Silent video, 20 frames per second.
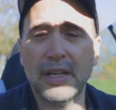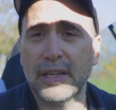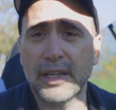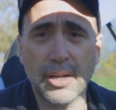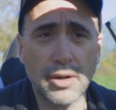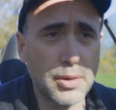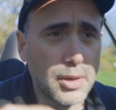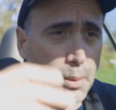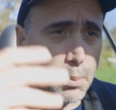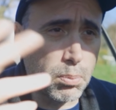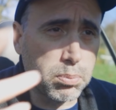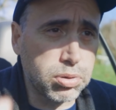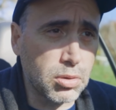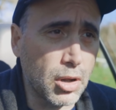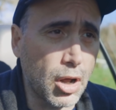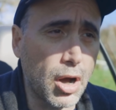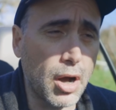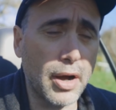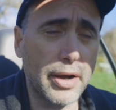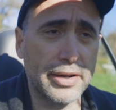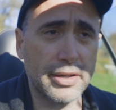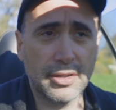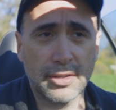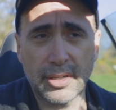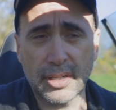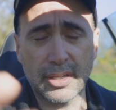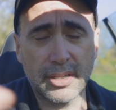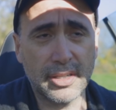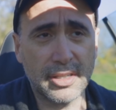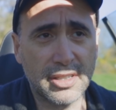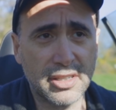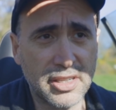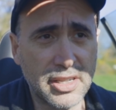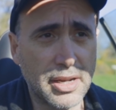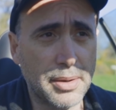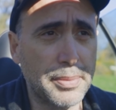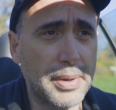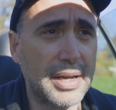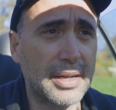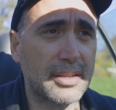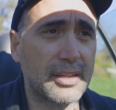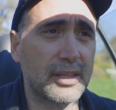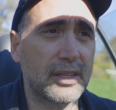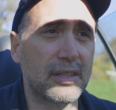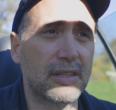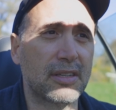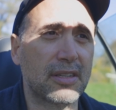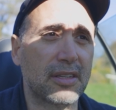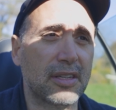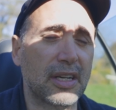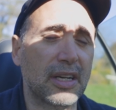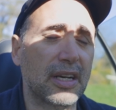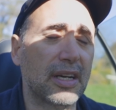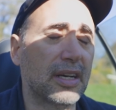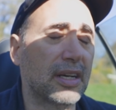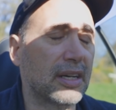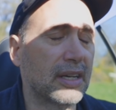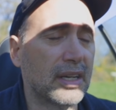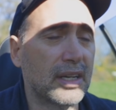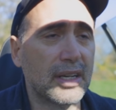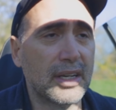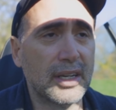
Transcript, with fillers: You know, blogs, like CMSs, uh,